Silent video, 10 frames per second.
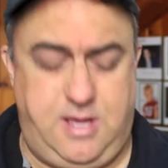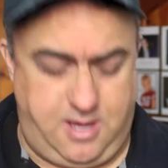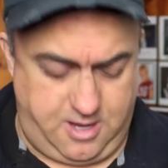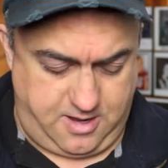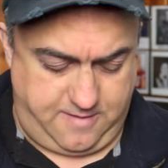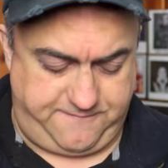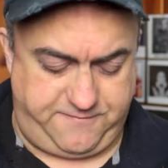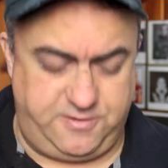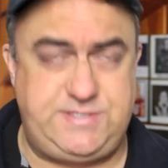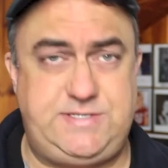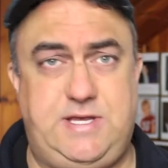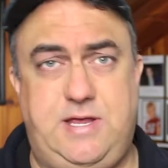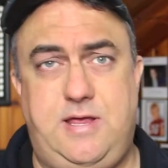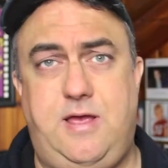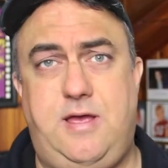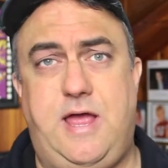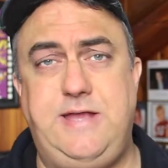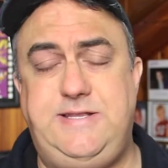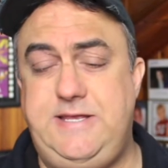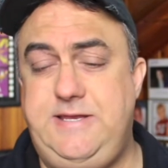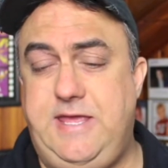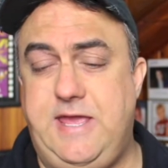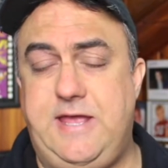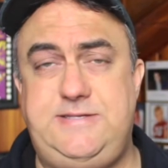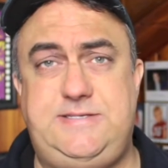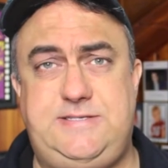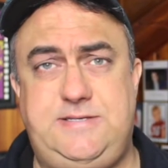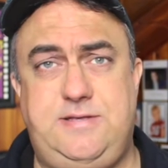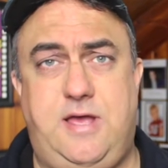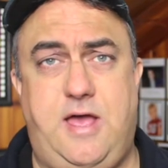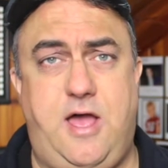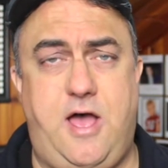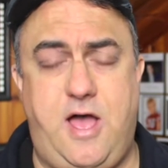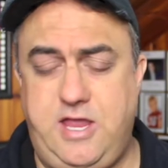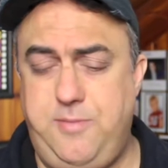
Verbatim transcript: Uh, first, I did get a hockey